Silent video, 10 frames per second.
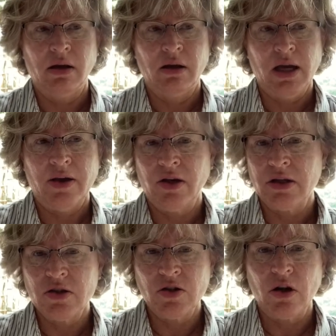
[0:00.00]
how to
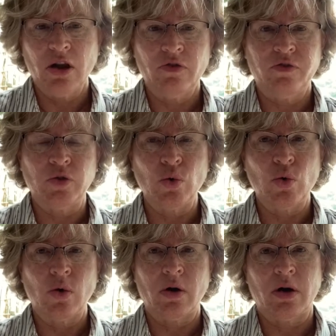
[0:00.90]
install a
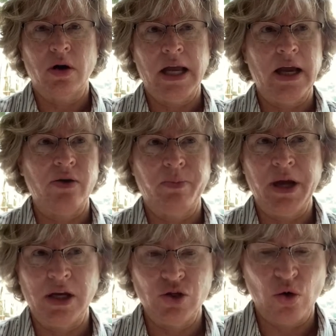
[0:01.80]
floor, how to
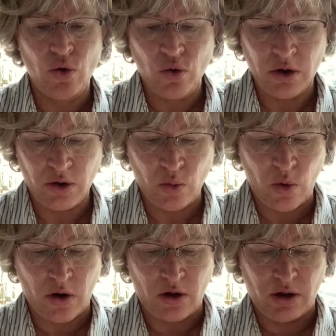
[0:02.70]
patch a hole in a
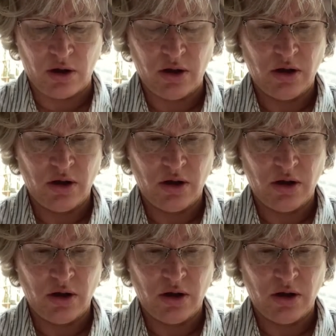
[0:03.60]
wall.